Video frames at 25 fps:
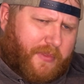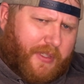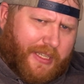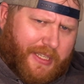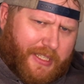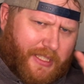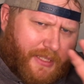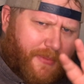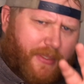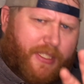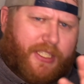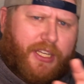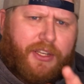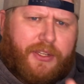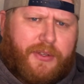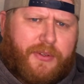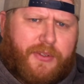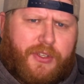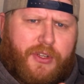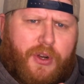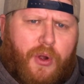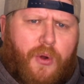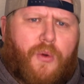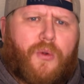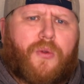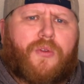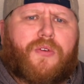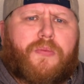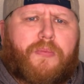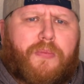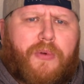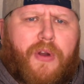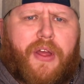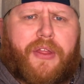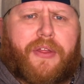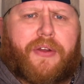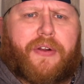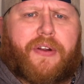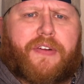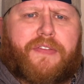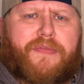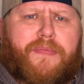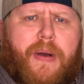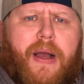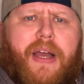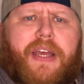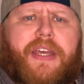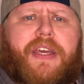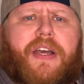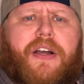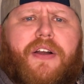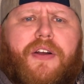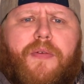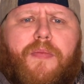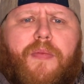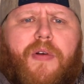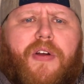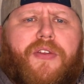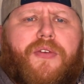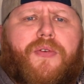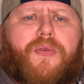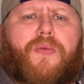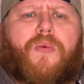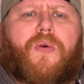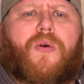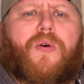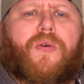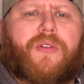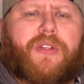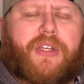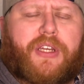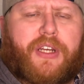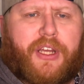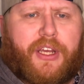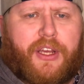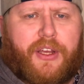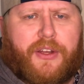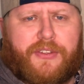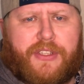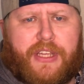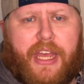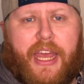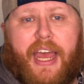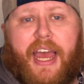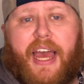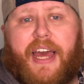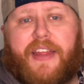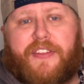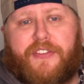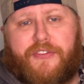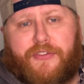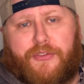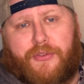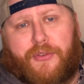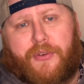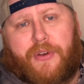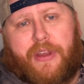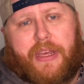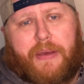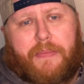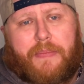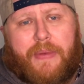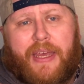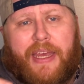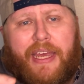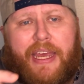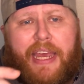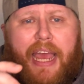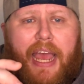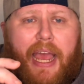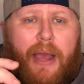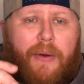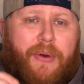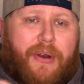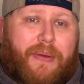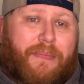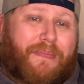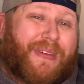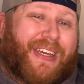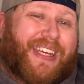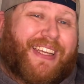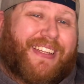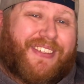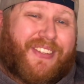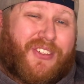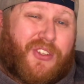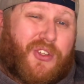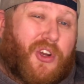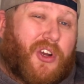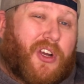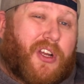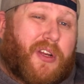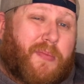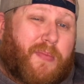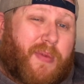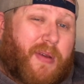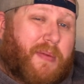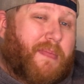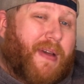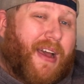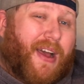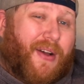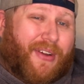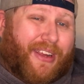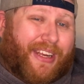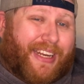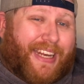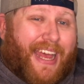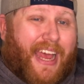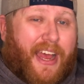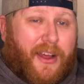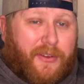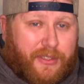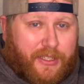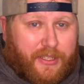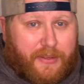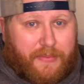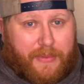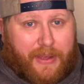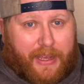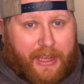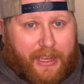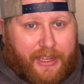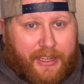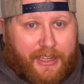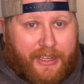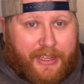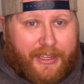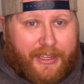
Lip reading: And let me tell you, as an older brother, if my younger brother rolled in and goes, hey, I had this dream, and what it means is you're going to be bowing down to me,